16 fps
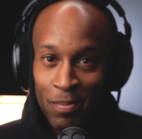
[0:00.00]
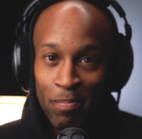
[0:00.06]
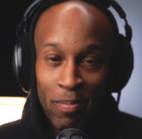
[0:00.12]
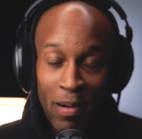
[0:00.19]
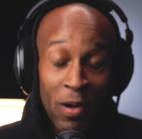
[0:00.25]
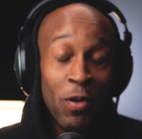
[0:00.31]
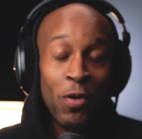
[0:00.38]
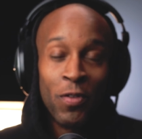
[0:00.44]

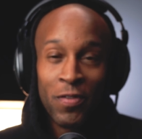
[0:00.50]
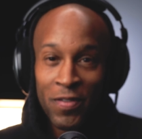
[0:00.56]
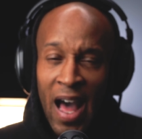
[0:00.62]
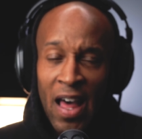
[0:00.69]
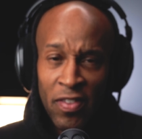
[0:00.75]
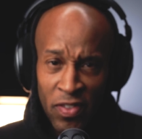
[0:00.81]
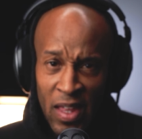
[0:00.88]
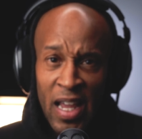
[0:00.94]
Boof.
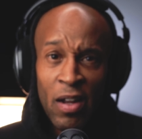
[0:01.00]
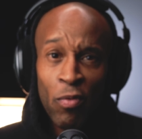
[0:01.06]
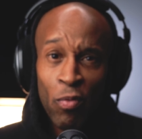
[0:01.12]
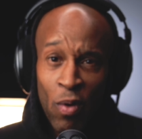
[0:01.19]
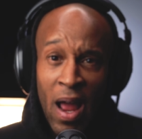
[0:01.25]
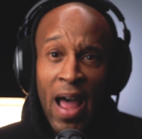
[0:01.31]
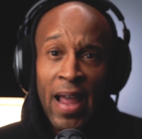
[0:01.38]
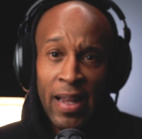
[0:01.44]
I think
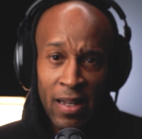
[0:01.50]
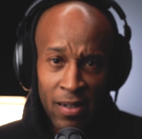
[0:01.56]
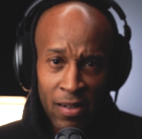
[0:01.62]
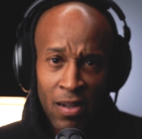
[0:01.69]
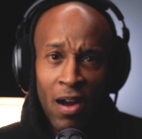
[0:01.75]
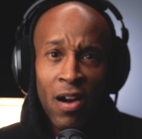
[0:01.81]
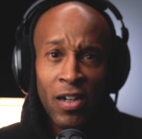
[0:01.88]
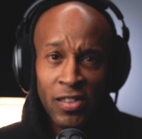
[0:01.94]

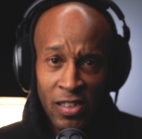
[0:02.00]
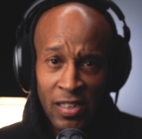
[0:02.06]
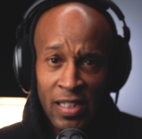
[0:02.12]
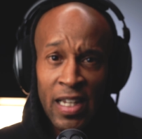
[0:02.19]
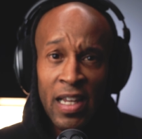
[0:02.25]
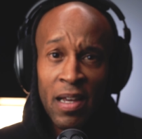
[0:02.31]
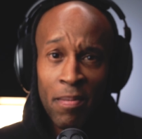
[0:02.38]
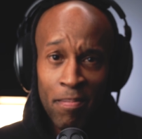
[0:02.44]
Ryan
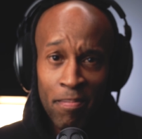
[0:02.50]
Garcia